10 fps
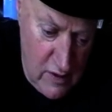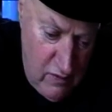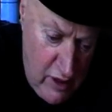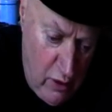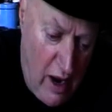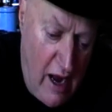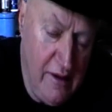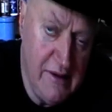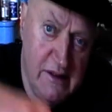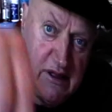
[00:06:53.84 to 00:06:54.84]
there you
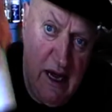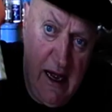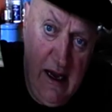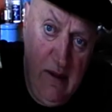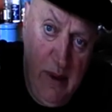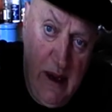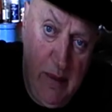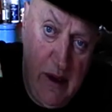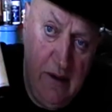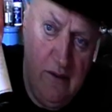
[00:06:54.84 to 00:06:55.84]
are, cayenne
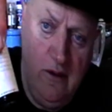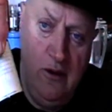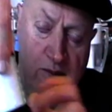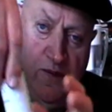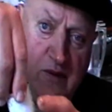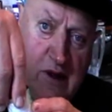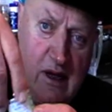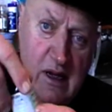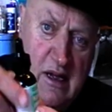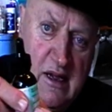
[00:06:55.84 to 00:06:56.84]
pepper
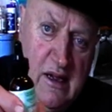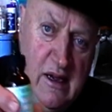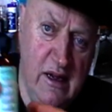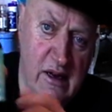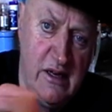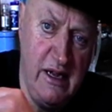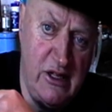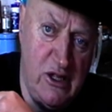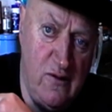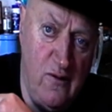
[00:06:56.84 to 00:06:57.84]
in
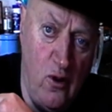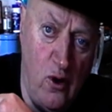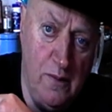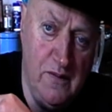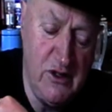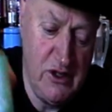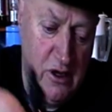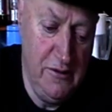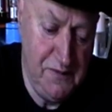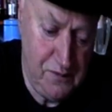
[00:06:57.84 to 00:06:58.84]
tinctured form.
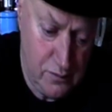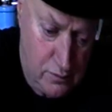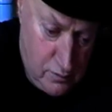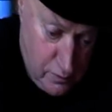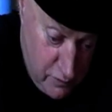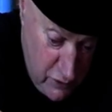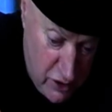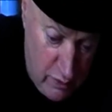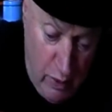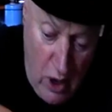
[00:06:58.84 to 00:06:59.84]
So you
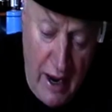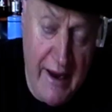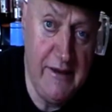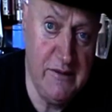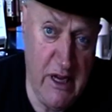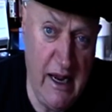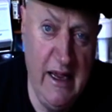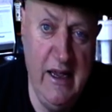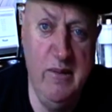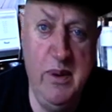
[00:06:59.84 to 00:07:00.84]
can buy
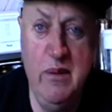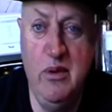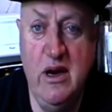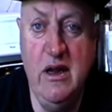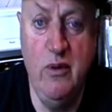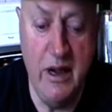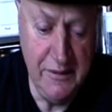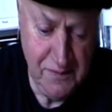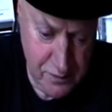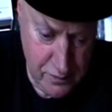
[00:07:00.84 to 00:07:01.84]
cayenne pepper anywhere.